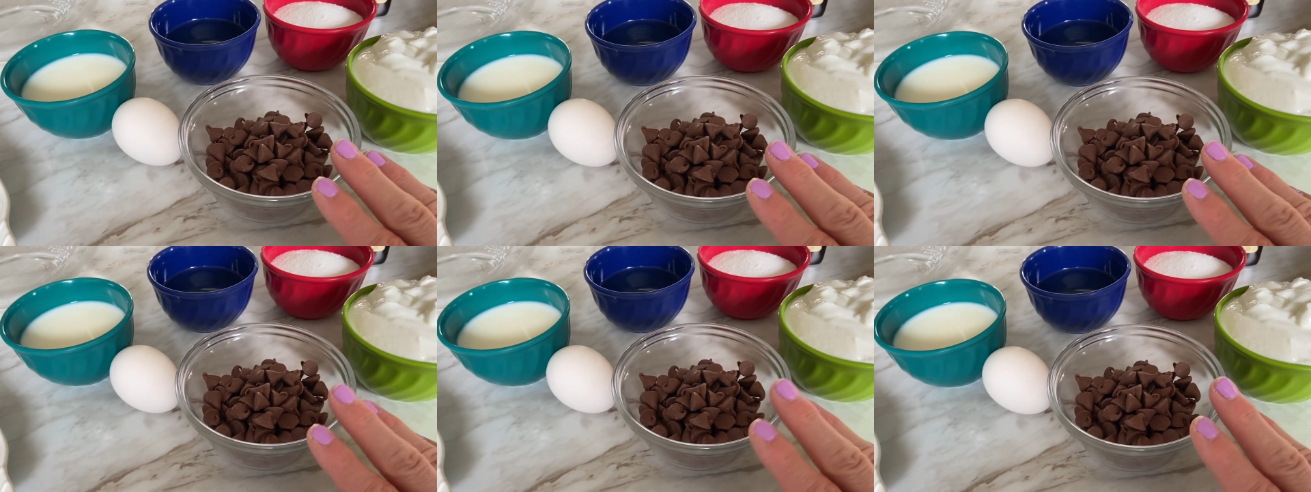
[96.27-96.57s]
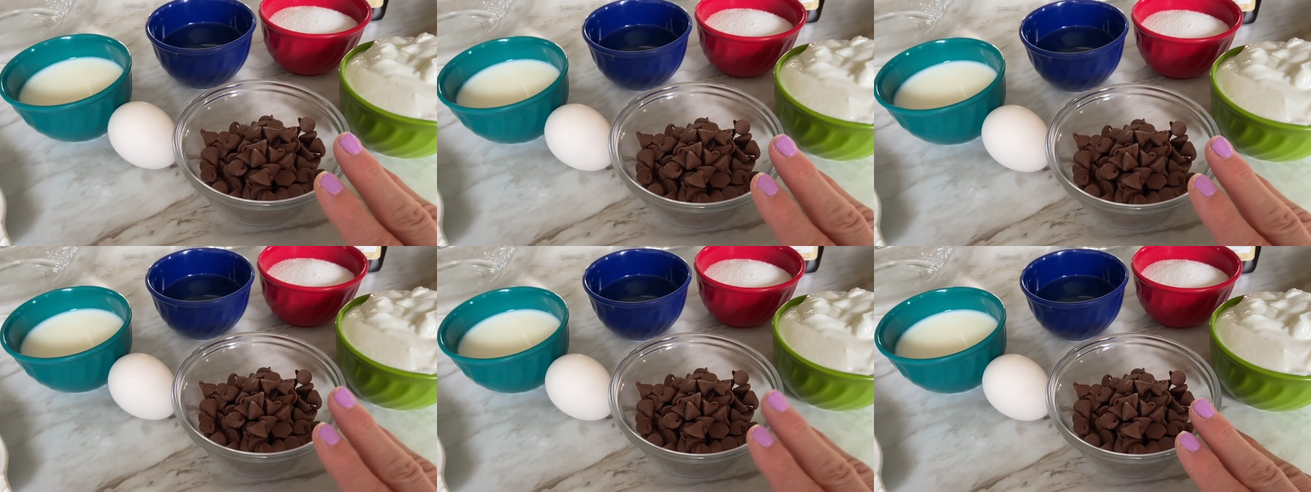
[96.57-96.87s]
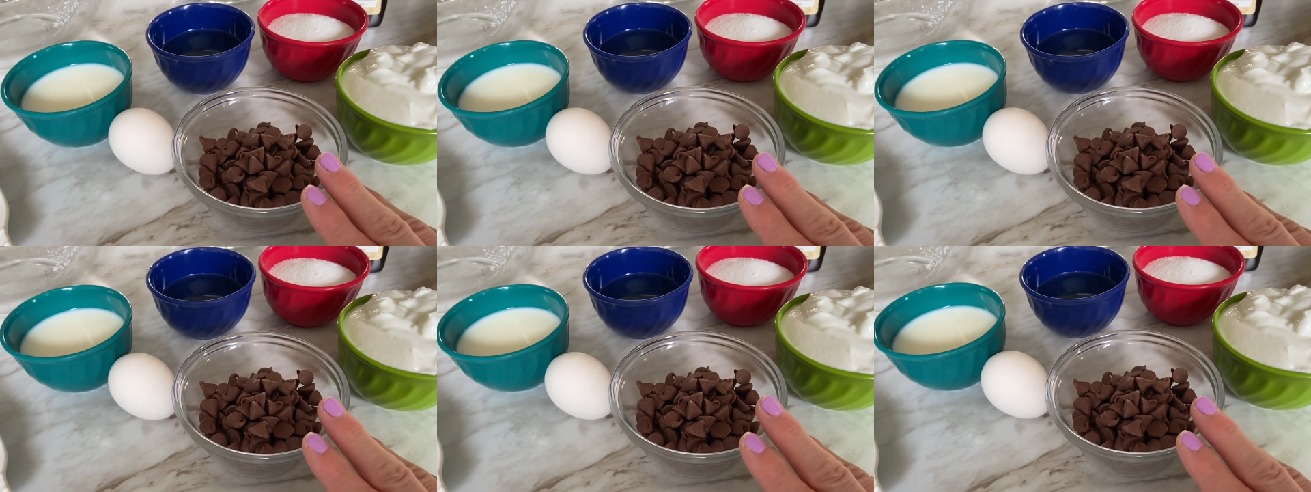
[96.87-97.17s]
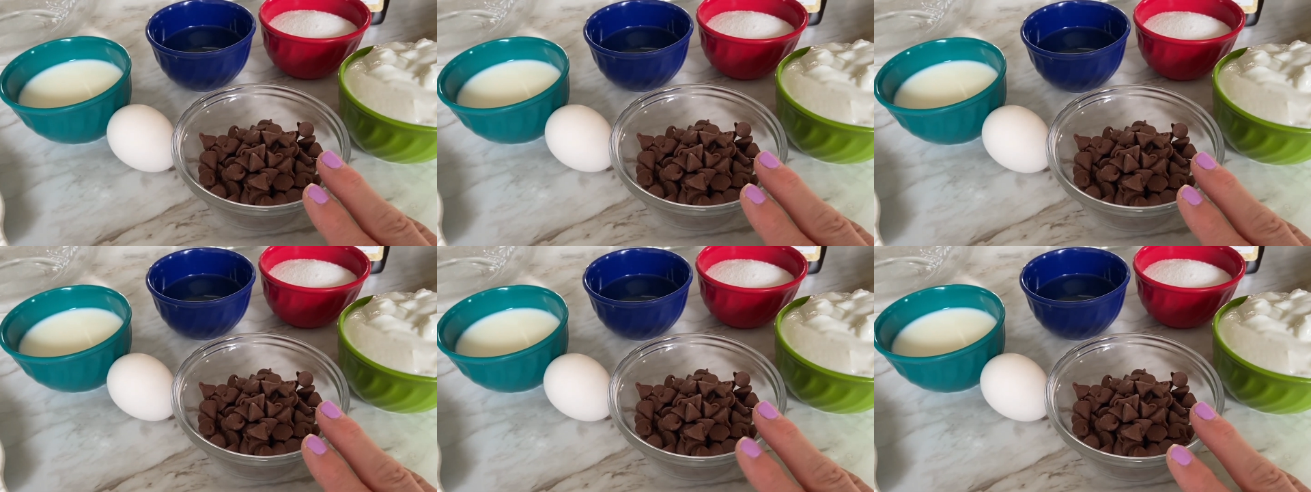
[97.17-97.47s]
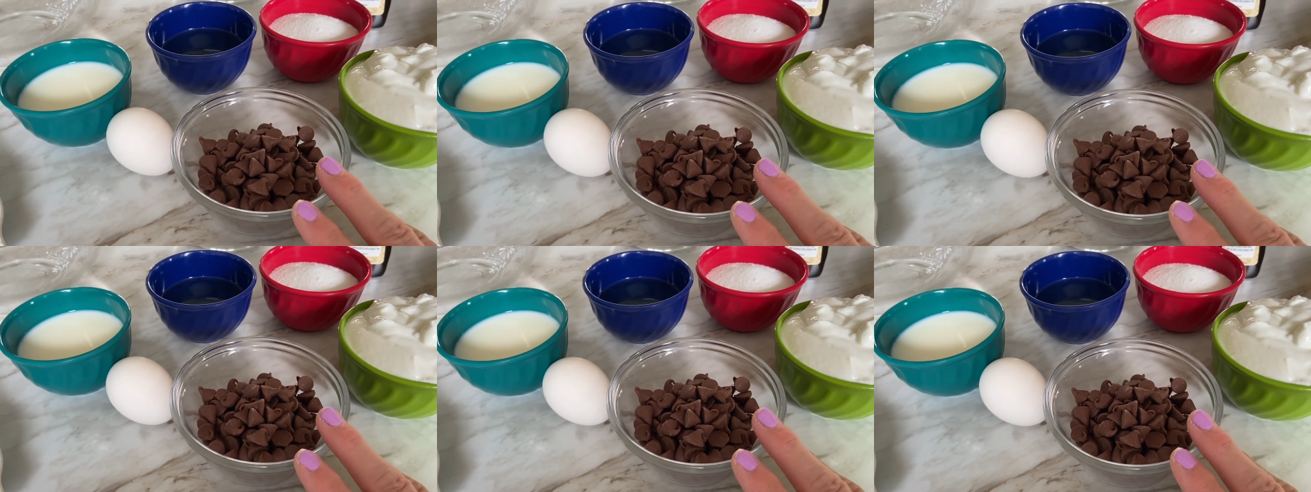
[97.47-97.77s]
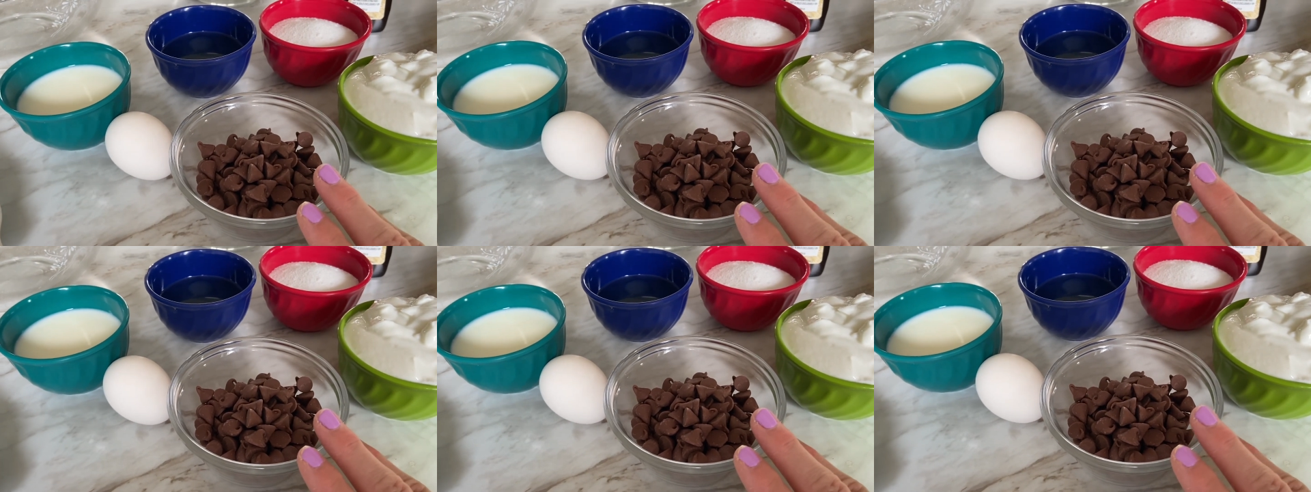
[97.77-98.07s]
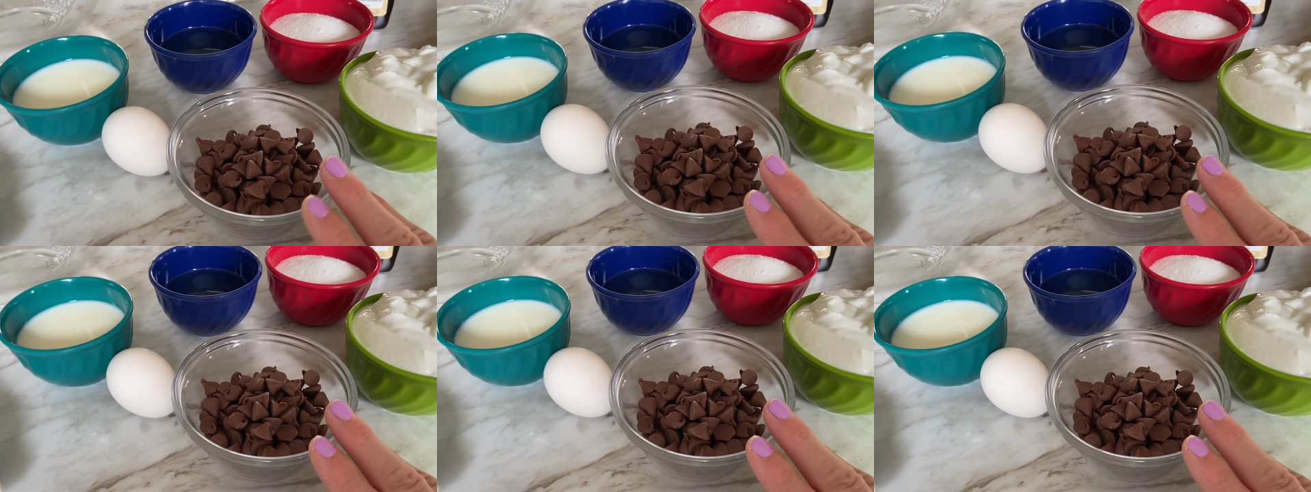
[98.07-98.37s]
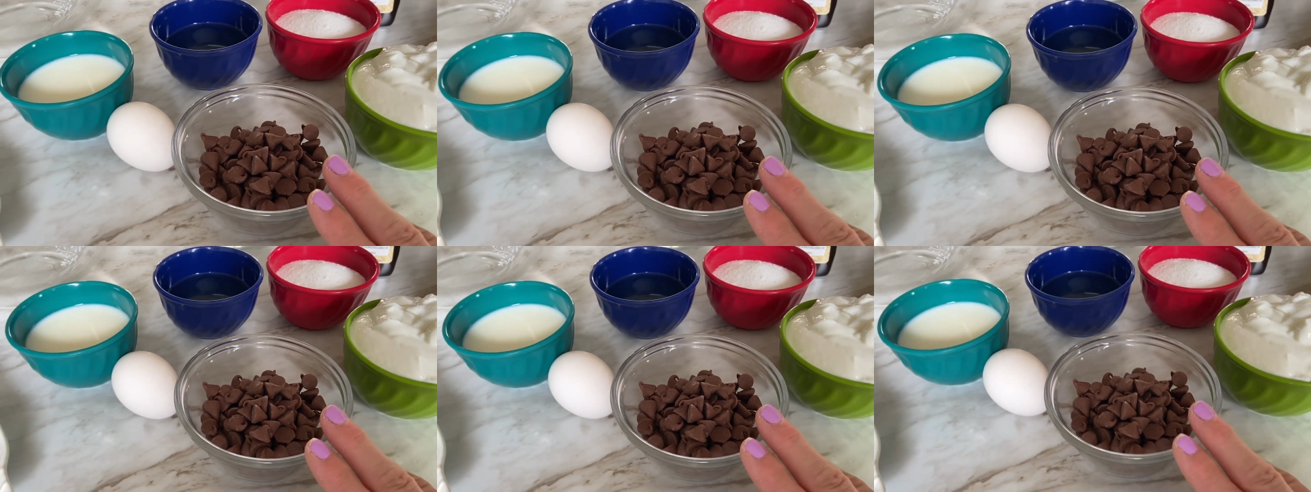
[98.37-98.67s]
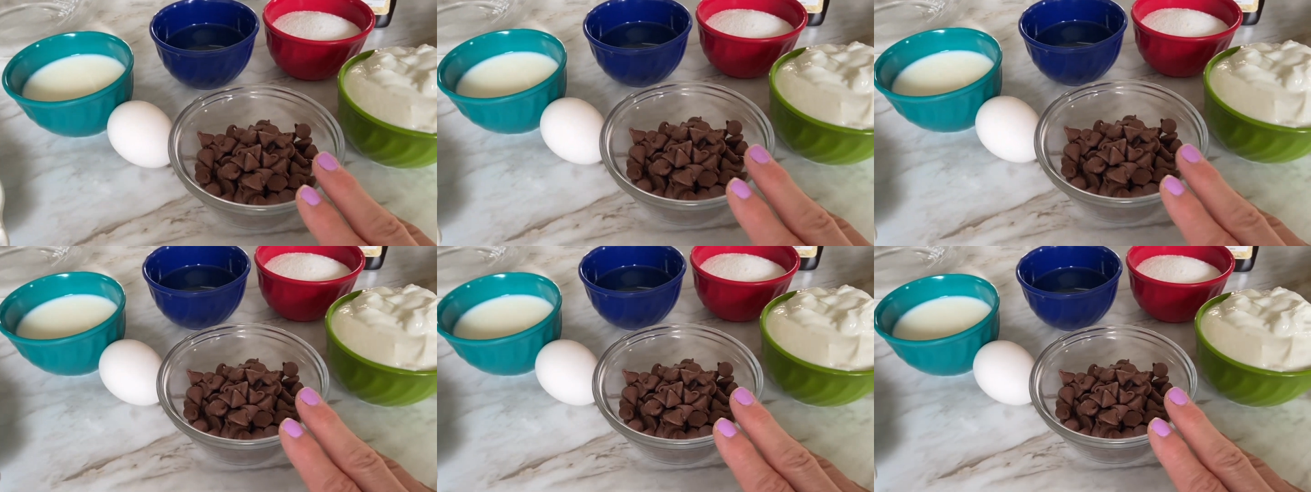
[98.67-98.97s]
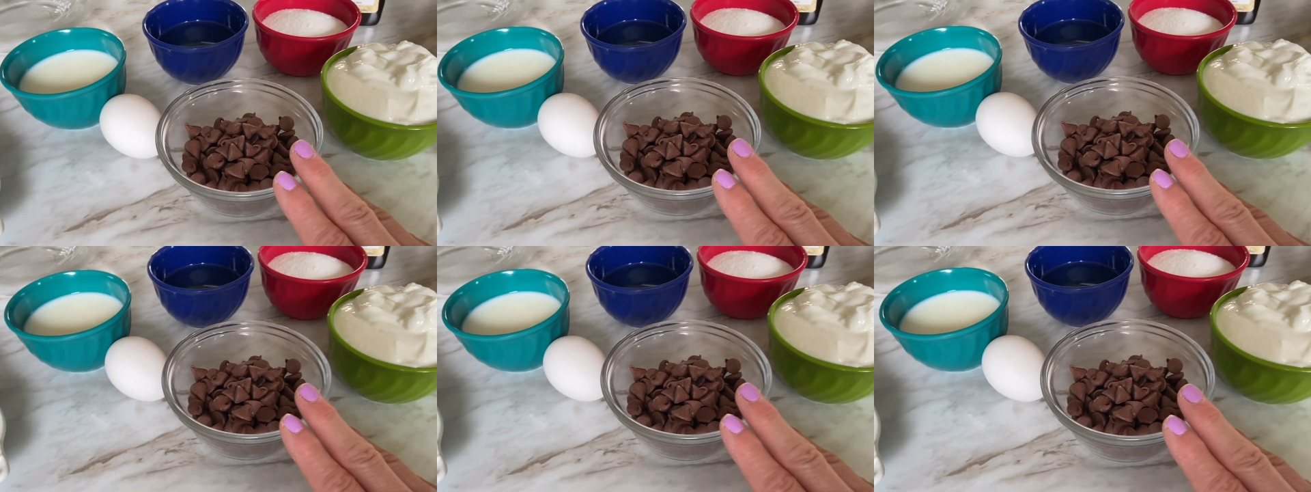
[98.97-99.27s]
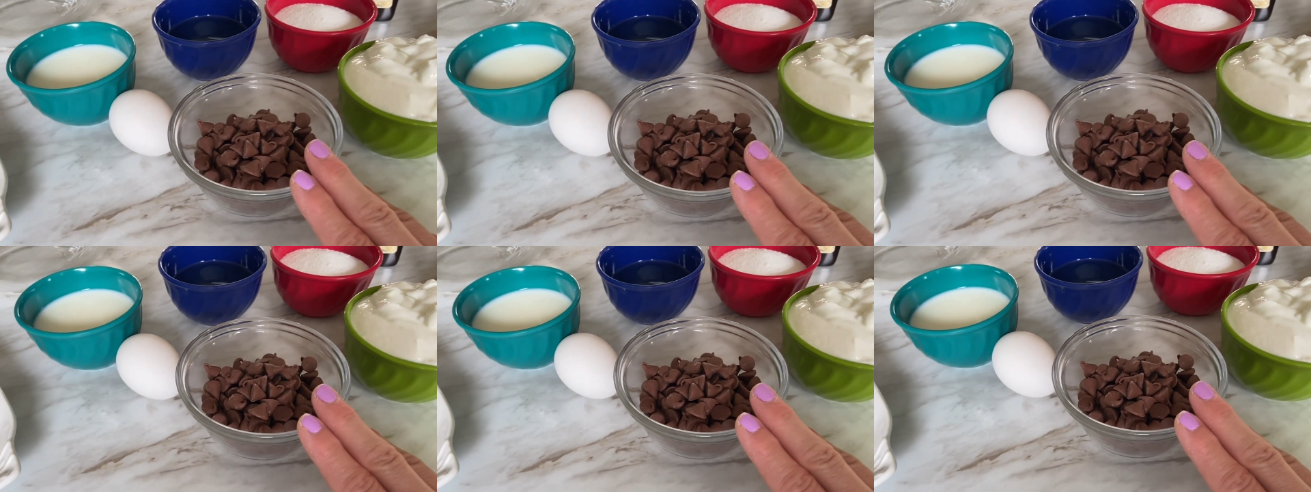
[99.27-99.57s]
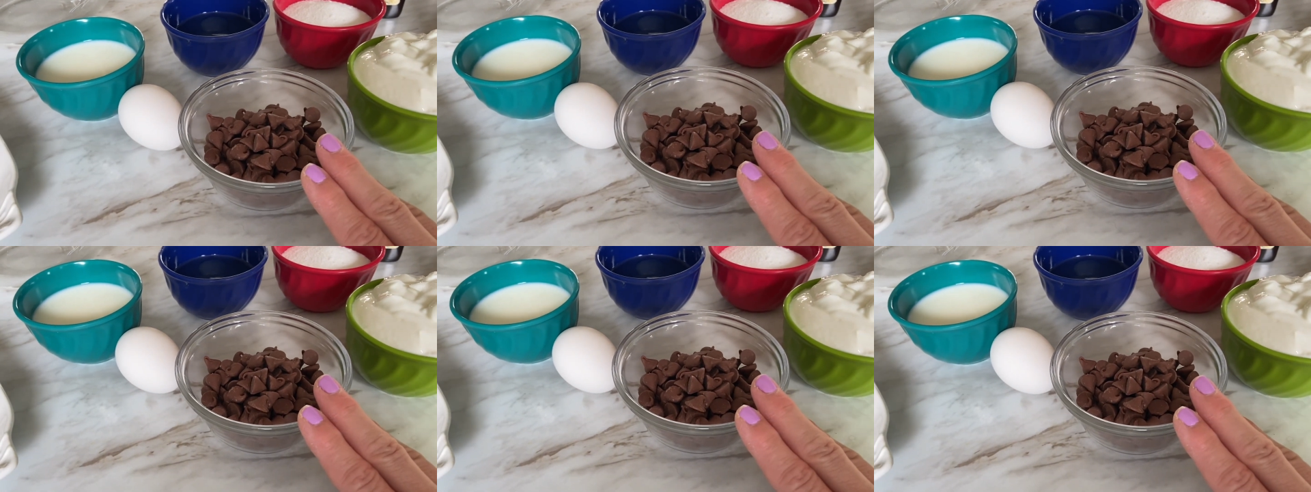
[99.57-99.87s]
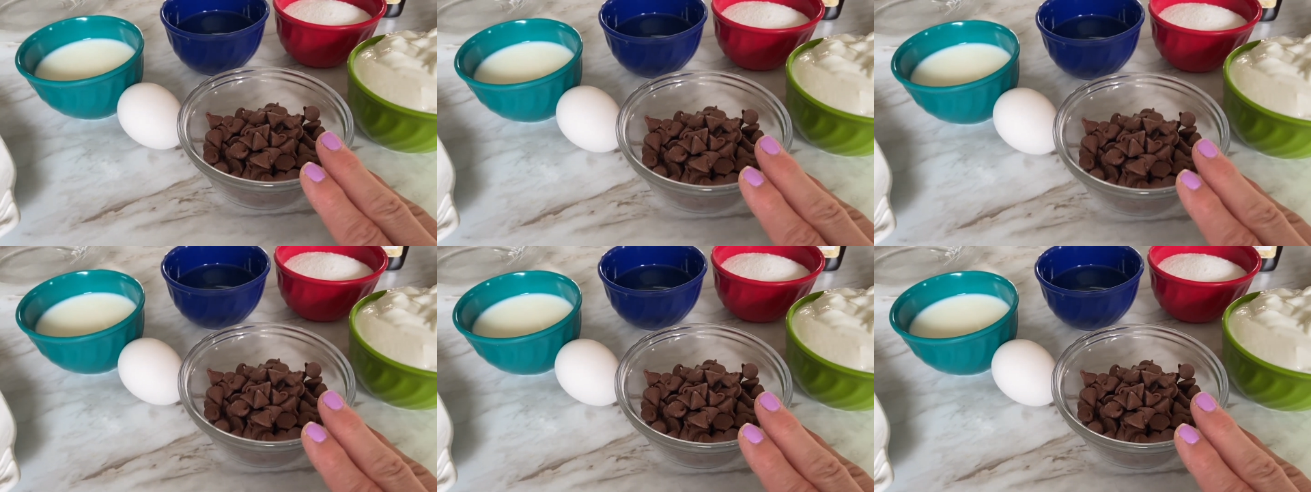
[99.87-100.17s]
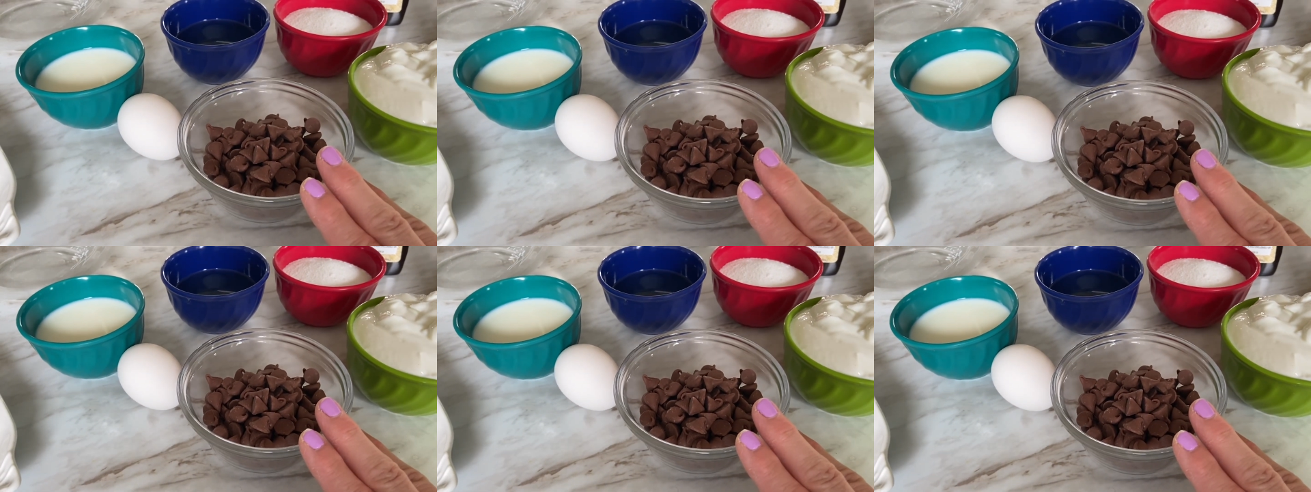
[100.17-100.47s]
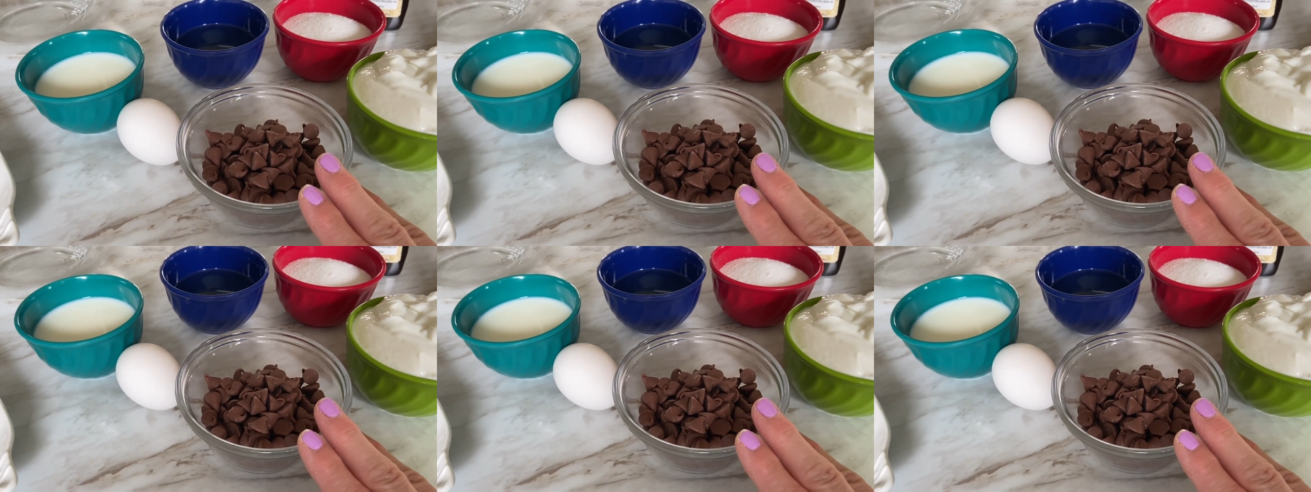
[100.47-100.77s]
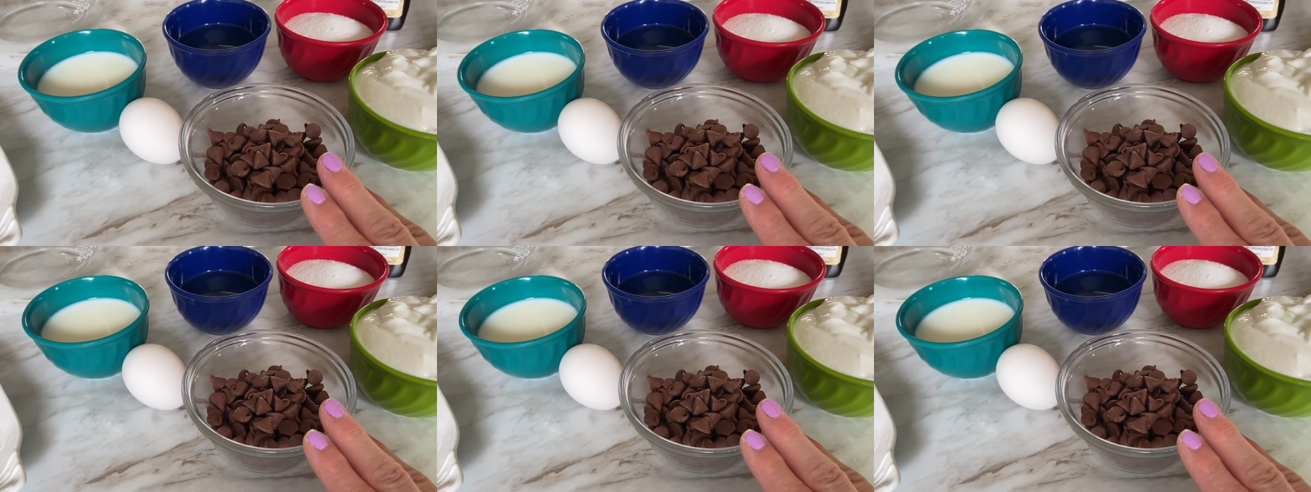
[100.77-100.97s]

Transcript: No face is visible, so there are no lips to read.